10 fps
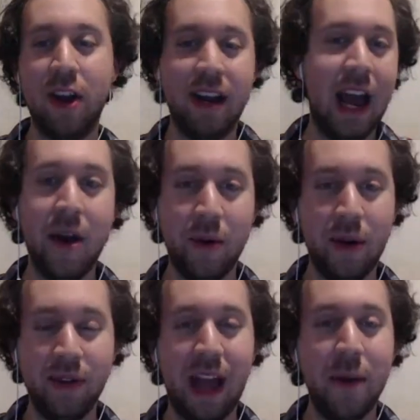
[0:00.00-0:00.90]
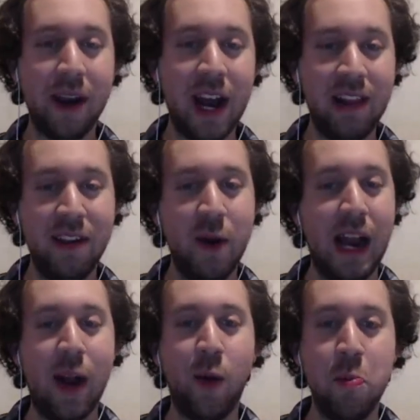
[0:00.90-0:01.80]
right, now we got to do
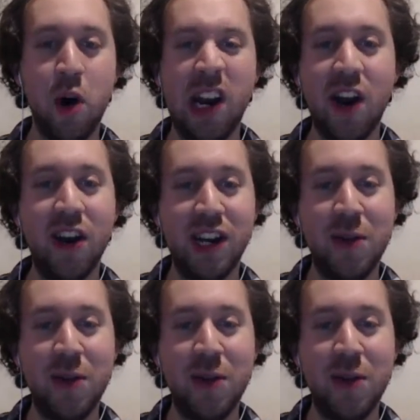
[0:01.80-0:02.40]
it, and we'll put it on